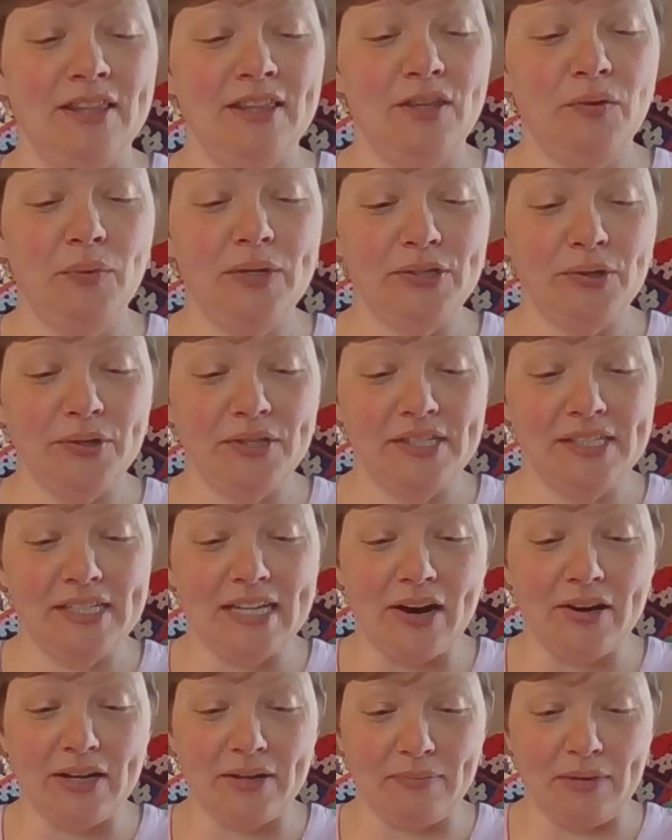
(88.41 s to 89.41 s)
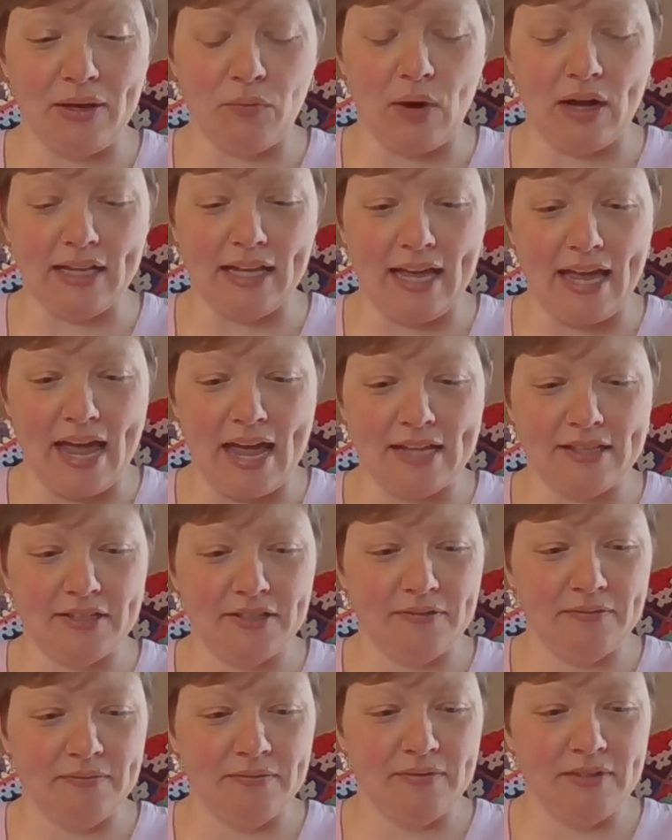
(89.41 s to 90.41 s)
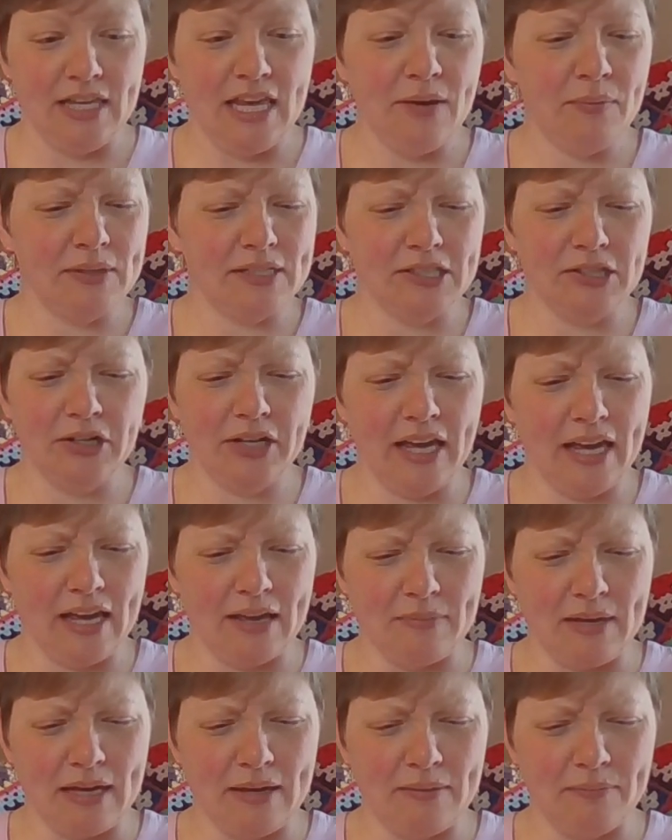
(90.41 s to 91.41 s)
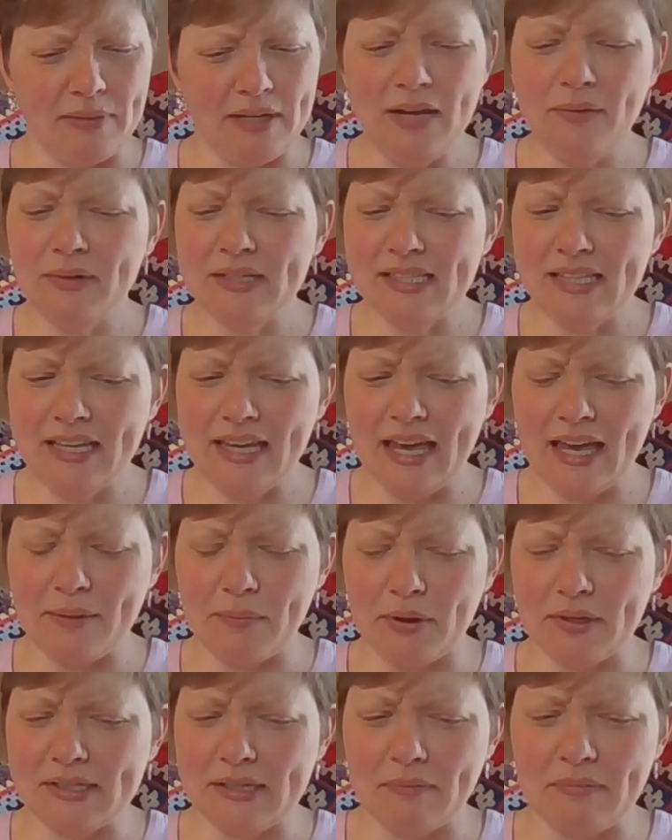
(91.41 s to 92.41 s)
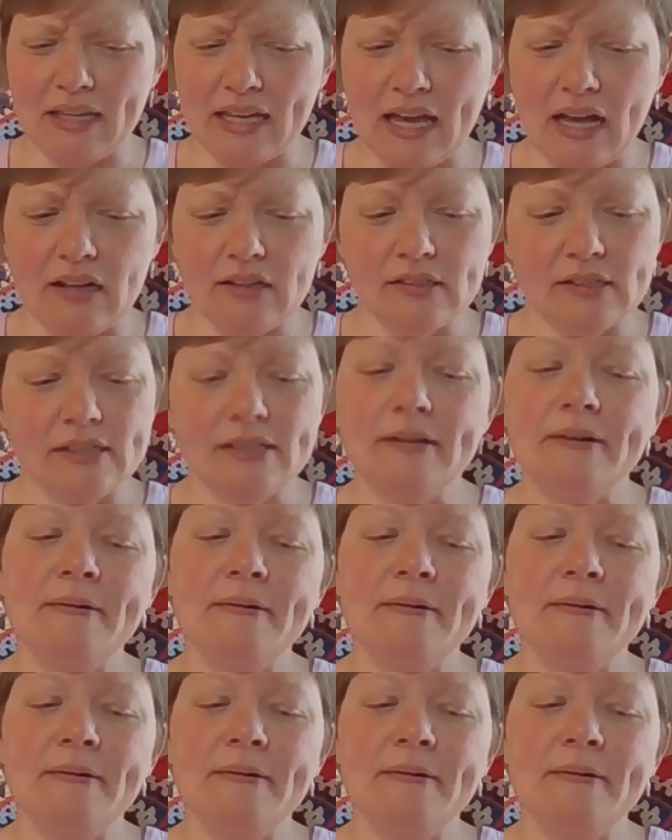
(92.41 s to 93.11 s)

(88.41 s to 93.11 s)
The wizard stared at me while I ate. He was looking at me, but he was thinking about something else.